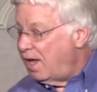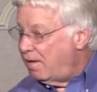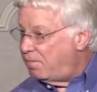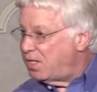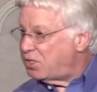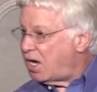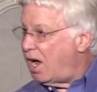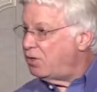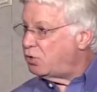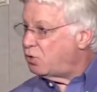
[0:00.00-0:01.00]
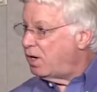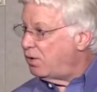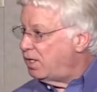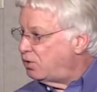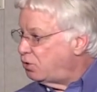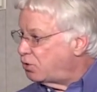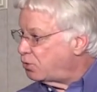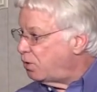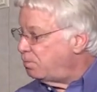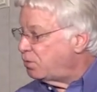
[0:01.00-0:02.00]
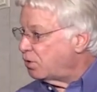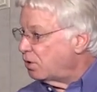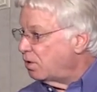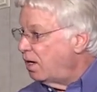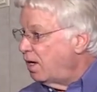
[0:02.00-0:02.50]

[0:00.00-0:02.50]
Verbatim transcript: if it's contrary to Scripture,